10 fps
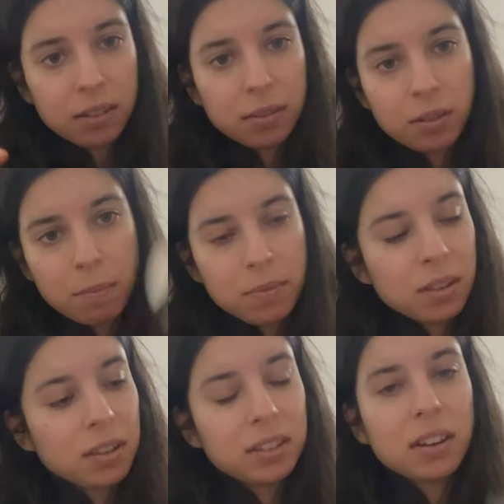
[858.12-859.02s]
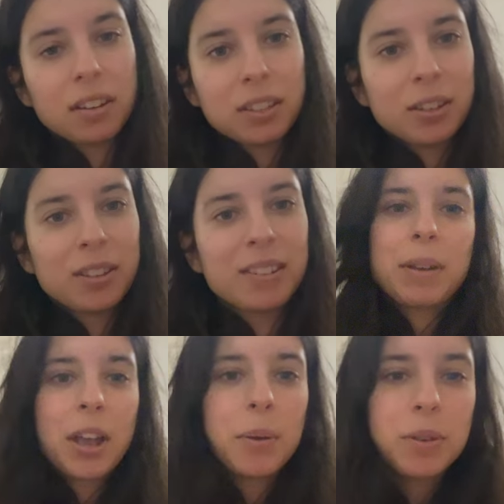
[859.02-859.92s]
the starter.
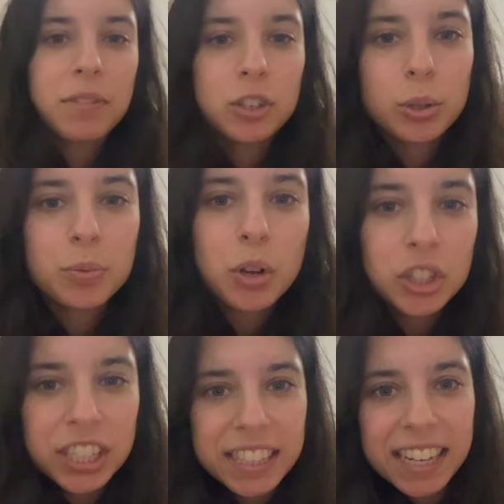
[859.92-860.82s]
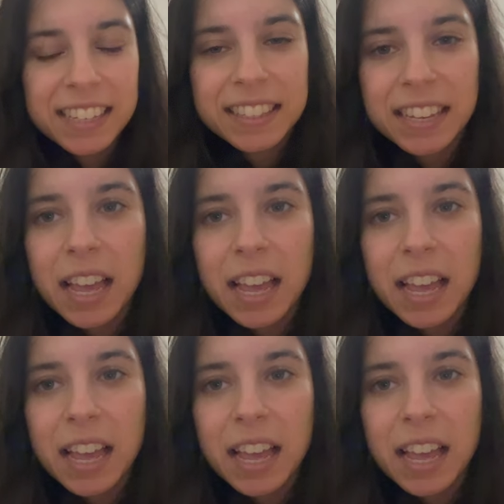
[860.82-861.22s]
But I hope you've enjoyed watching this.